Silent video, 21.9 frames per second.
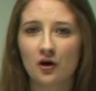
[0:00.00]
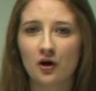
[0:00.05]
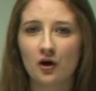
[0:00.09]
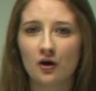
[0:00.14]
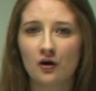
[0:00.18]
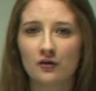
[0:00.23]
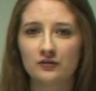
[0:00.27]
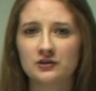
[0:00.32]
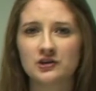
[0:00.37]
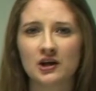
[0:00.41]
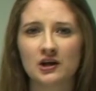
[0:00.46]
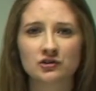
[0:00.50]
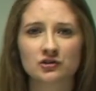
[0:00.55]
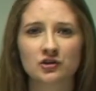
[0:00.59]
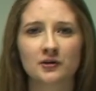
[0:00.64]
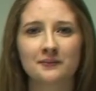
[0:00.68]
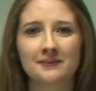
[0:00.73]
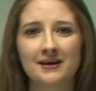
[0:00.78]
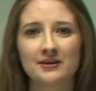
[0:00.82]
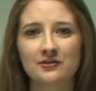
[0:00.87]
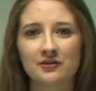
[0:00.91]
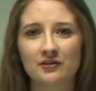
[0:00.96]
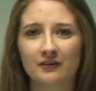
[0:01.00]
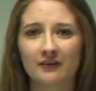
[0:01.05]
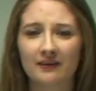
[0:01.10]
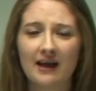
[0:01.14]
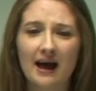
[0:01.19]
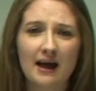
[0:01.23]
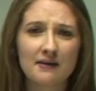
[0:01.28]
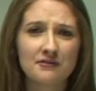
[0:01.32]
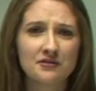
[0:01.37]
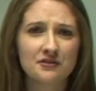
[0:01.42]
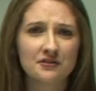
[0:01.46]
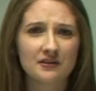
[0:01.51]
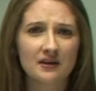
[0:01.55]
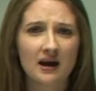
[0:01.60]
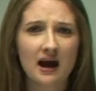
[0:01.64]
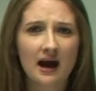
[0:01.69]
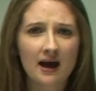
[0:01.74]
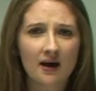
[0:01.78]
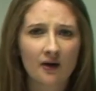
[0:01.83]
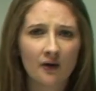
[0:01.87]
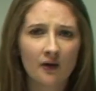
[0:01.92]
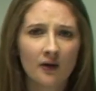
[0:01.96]
of detrimental
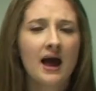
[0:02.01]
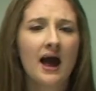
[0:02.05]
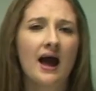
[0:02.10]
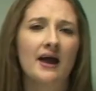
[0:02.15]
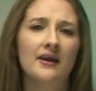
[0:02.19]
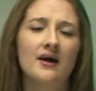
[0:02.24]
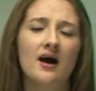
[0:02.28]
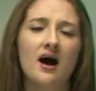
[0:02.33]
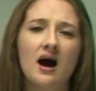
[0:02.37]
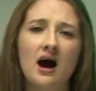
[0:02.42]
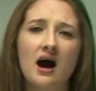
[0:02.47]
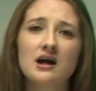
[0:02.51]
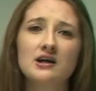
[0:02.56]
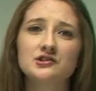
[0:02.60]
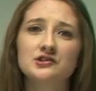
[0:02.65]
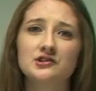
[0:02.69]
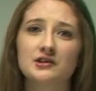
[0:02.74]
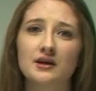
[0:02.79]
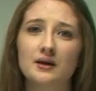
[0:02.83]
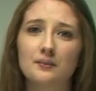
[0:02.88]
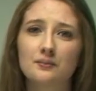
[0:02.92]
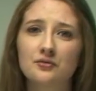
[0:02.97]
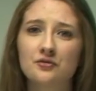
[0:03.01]
lifestyle and hardship.